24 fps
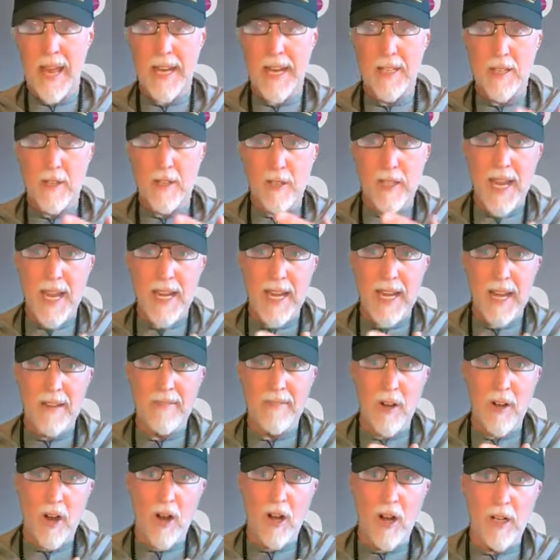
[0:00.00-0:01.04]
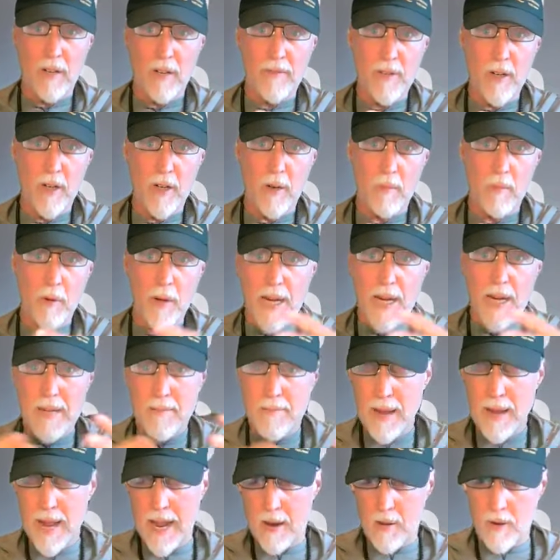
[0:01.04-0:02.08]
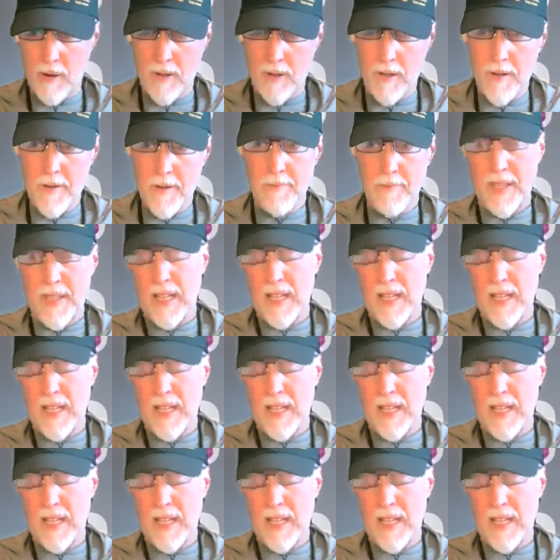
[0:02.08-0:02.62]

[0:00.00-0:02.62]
And you can't have all of your brain power